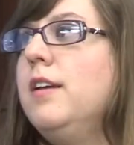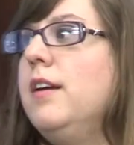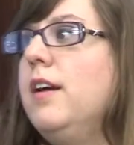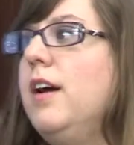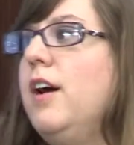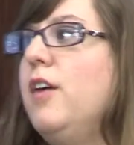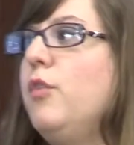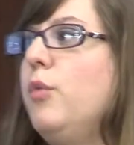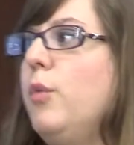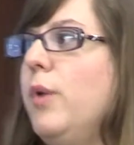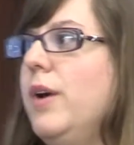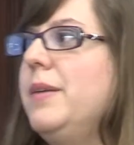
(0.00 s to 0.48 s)

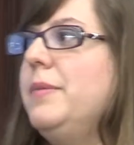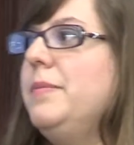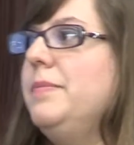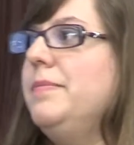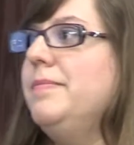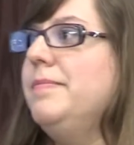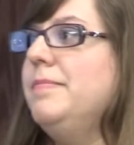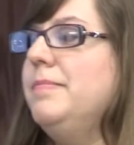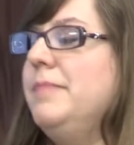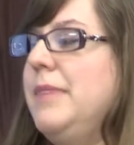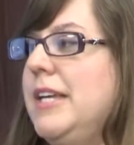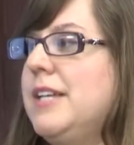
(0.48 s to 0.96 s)
of what
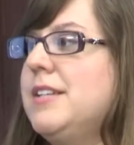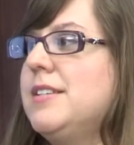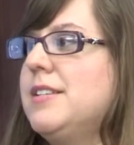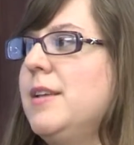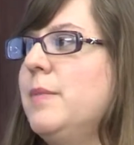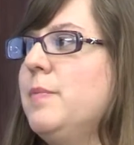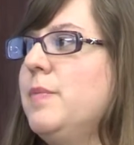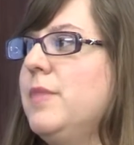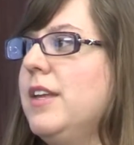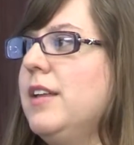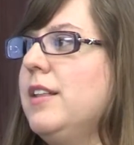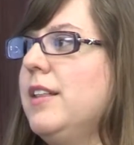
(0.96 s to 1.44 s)
makes
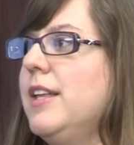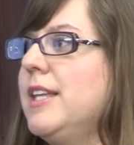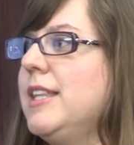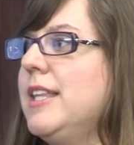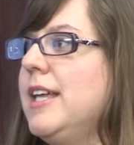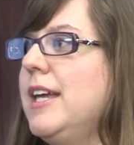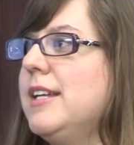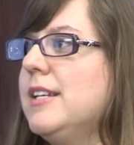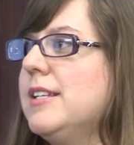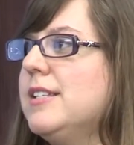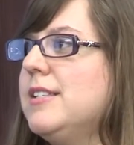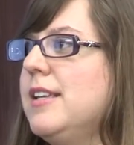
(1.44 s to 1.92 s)
something like
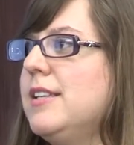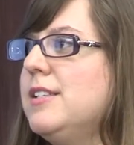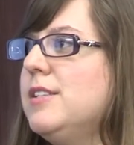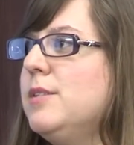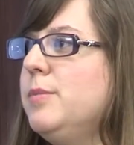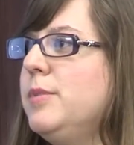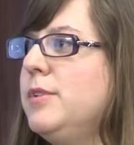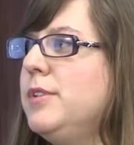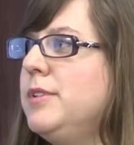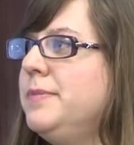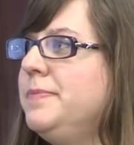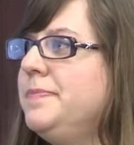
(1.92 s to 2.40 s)
that
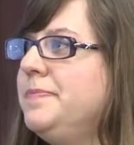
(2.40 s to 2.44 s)
accessible.